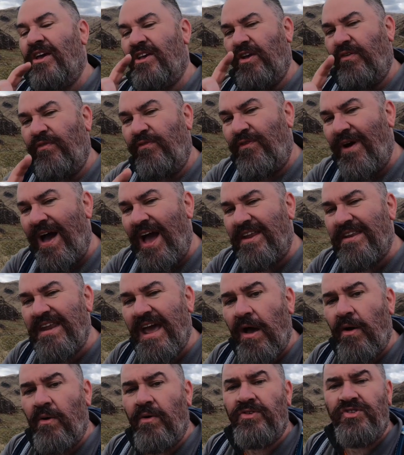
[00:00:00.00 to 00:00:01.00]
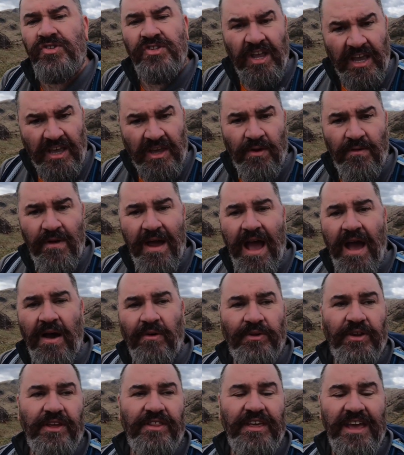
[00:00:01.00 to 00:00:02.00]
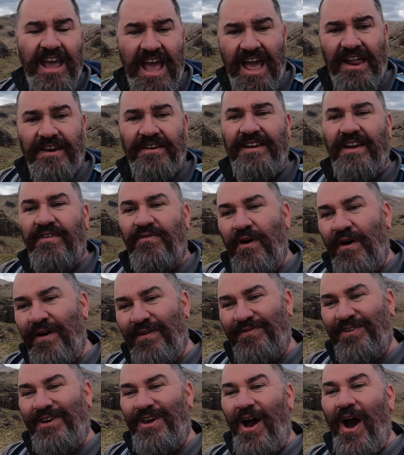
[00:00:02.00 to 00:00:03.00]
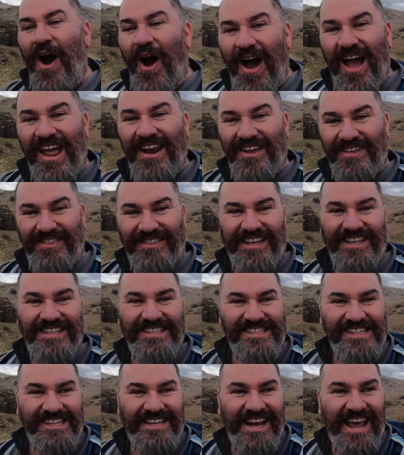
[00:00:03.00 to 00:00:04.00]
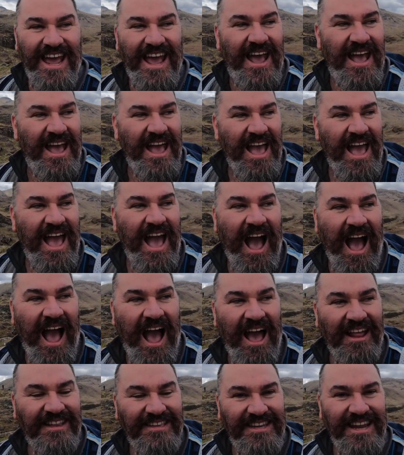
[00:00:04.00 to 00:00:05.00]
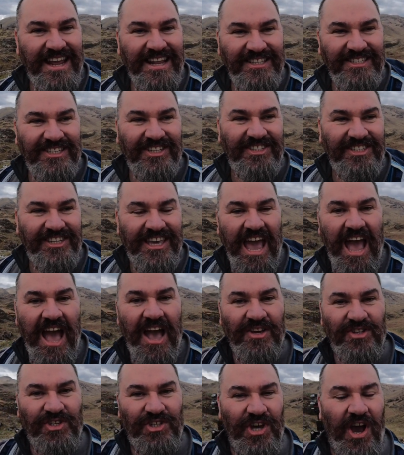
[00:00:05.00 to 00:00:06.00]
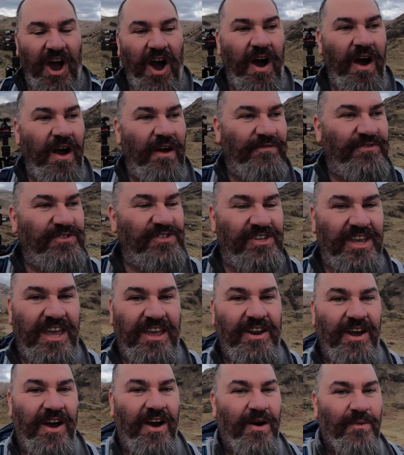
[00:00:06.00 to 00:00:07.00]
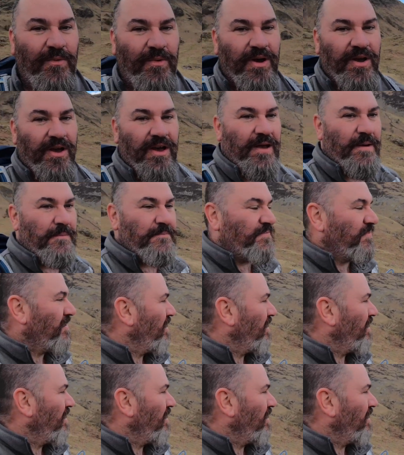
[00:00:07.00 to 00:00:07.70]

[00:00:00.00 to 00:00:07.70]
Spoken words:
You'll find out. Stick around at the end if I've got anything today. I did just get a shot of Skiddaw where